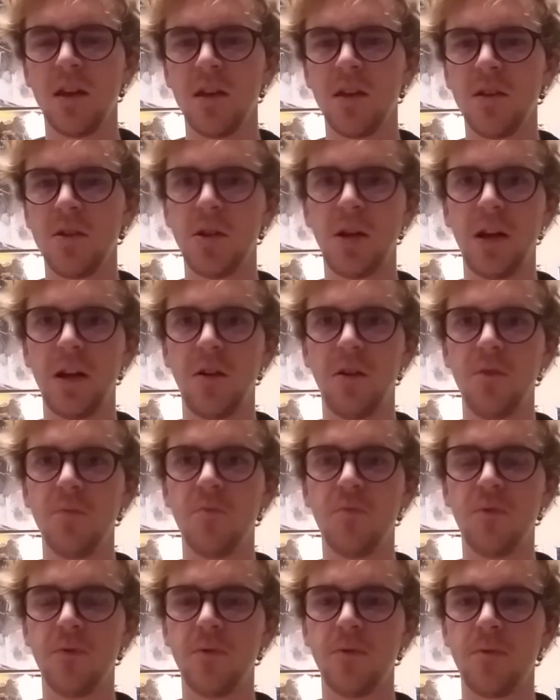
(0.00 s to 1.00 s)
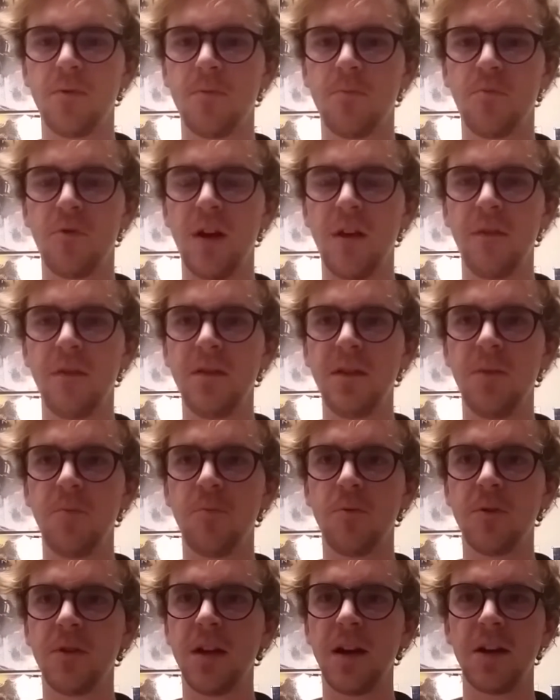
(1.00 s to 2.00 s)
Child Pr- Privacy
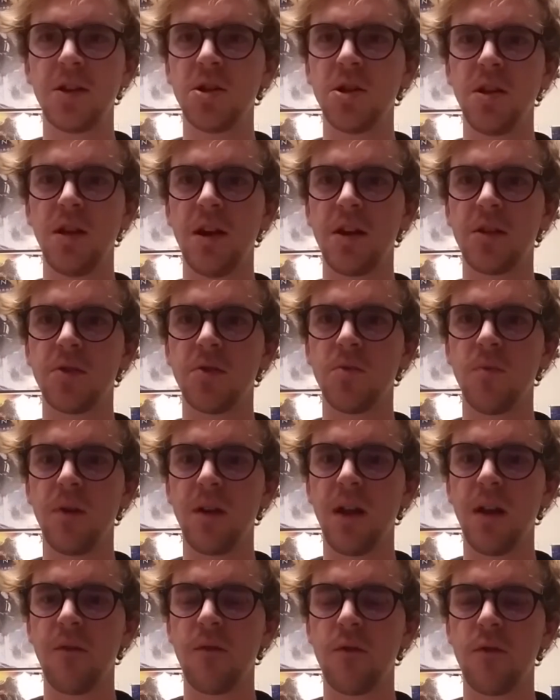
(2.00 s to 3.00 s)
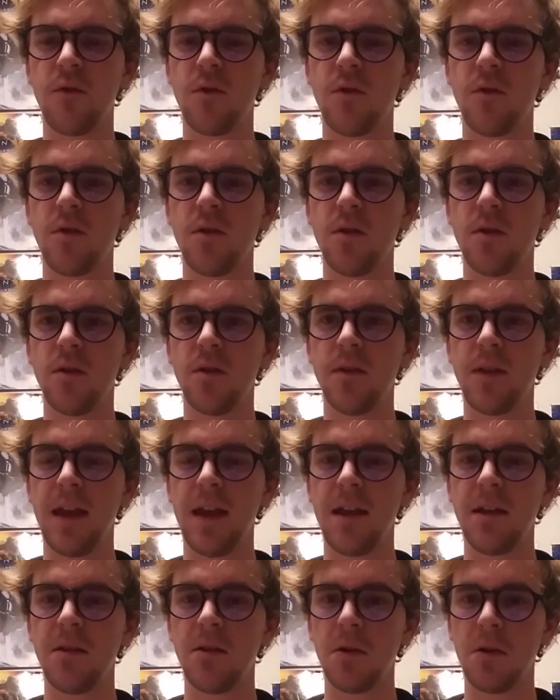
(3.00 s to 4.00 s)
Protection Act or whatever
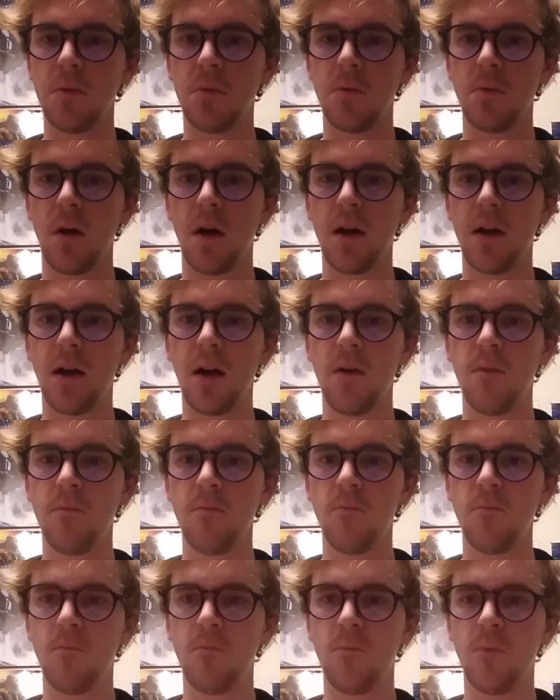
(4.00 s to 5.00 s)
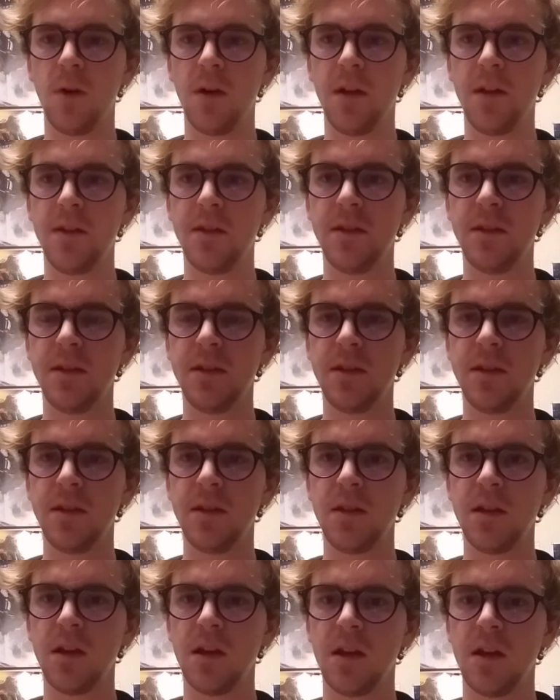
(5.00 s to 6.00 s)
that um, was
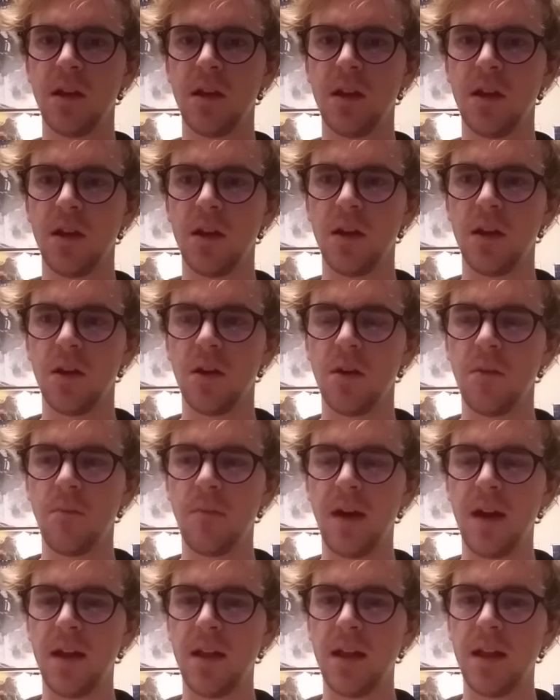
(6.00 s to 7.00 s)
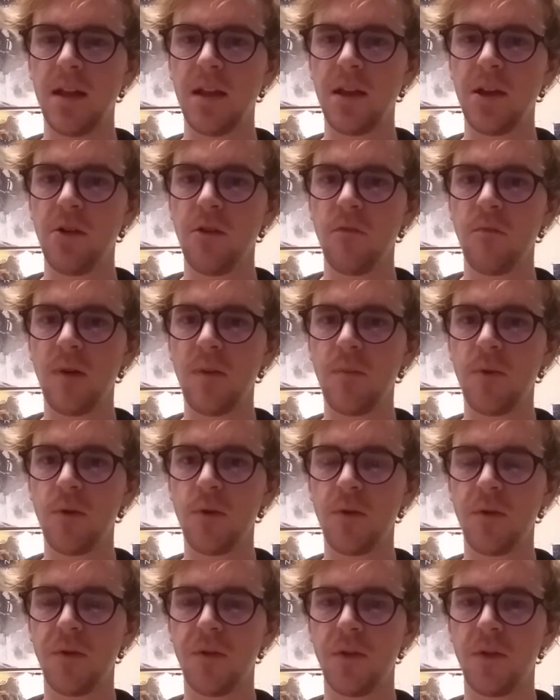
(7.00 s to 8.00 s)
made in the year of my
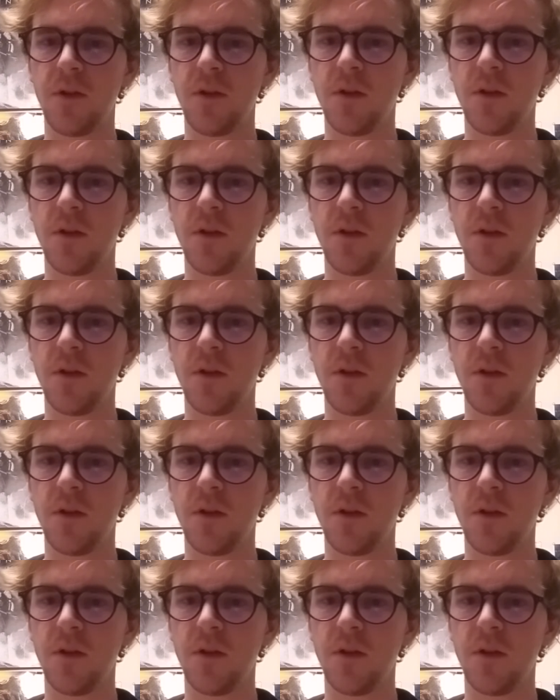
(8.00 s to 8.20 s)
birth.